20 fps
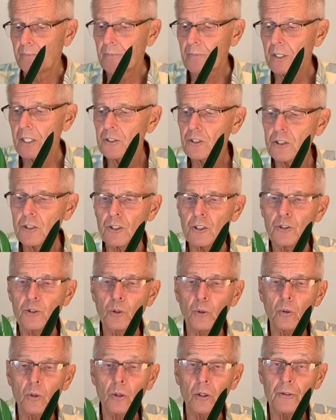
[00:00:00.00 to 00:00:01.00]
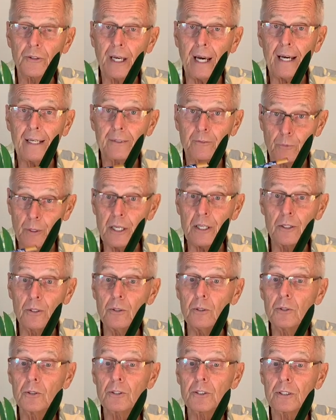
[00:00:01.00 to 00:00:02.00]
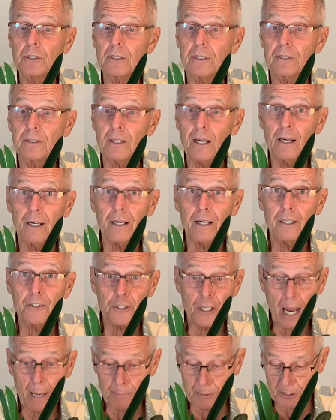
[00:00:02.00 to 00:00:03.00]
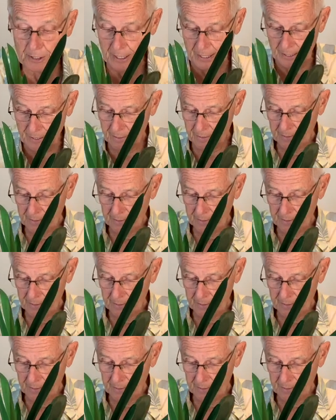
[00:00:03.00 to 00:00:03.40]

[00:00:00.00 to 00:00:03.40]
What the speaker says: This is the tool that we use, a chopstick.